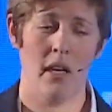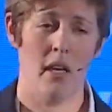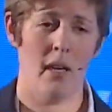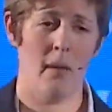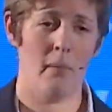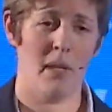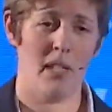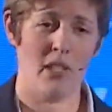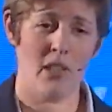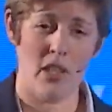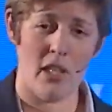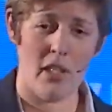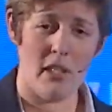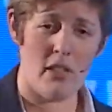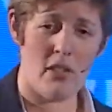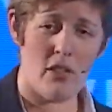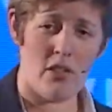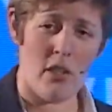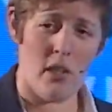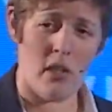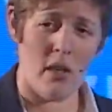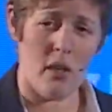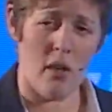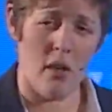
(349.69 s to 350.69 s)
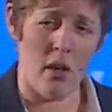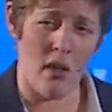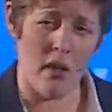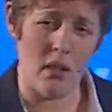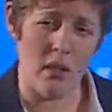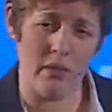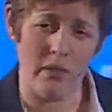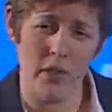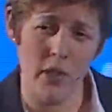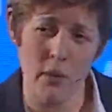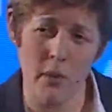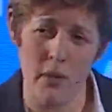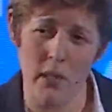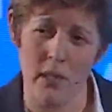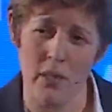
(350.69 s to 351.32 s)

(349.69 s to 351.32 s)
and my challenge to all of you